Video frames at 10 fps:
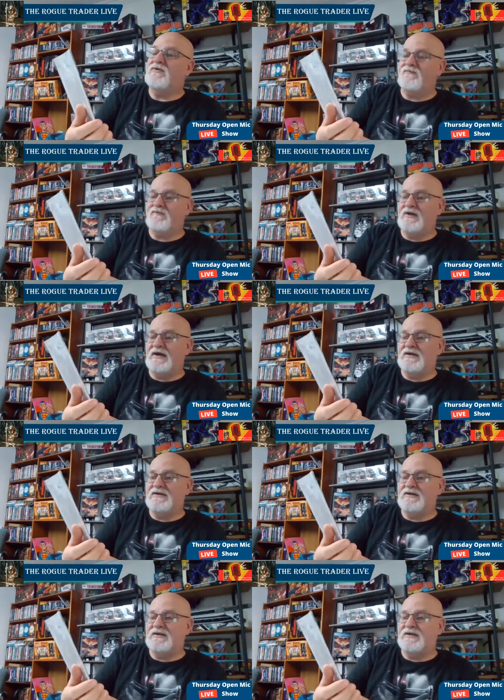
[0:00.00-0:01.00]
We've
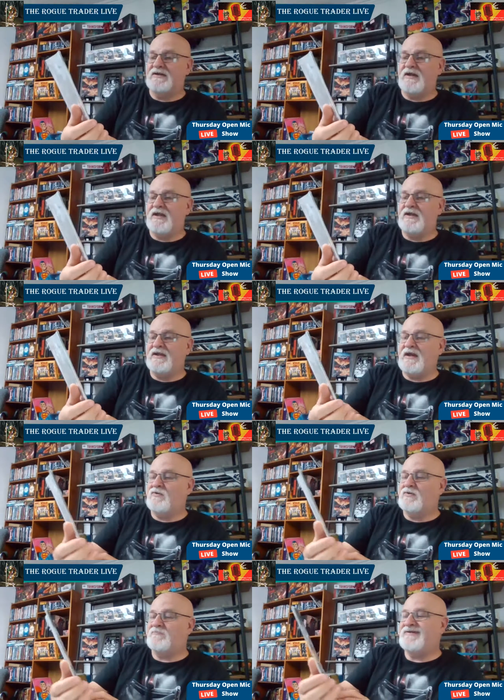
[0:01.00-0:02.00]
got Hank
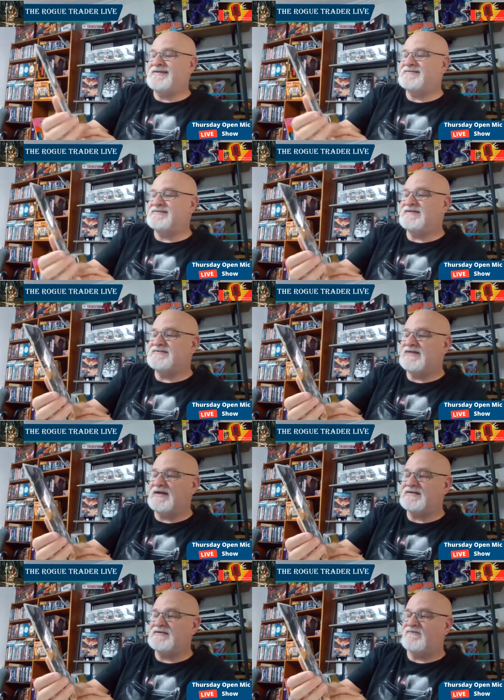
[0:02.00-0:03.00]
Howard Pizza
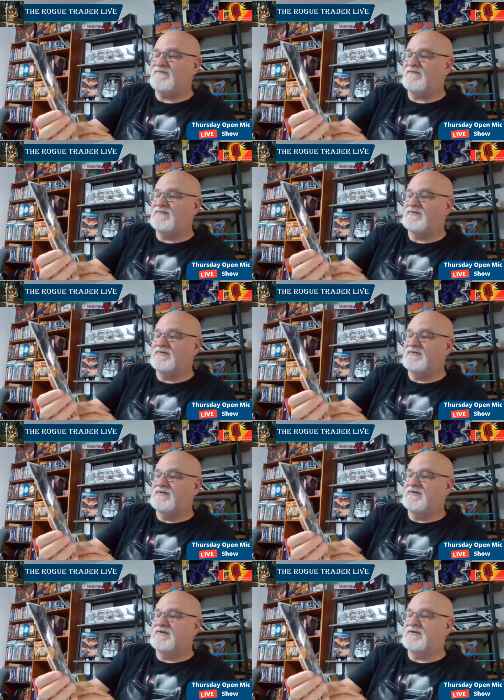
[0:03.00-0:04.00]
Detective,
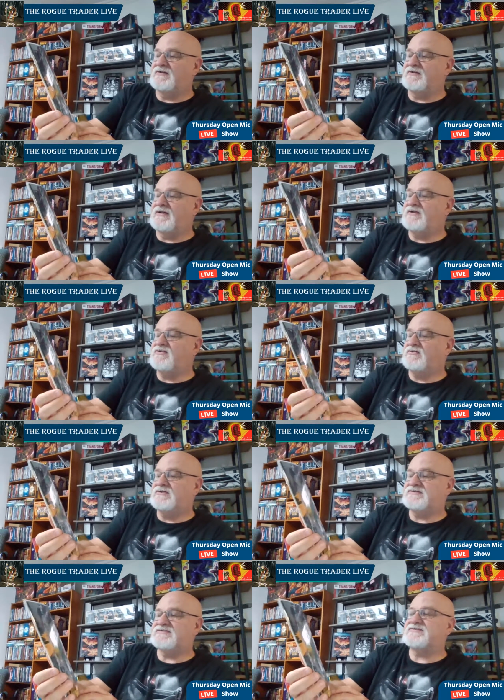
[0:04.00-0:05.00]

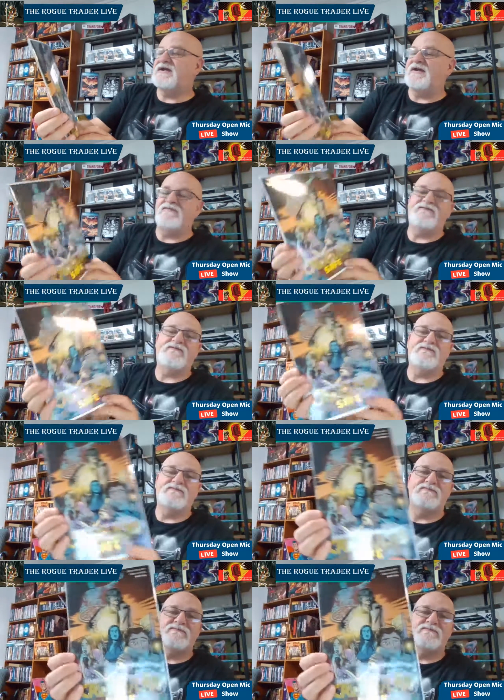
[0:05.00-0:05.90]
Caligula's Safe.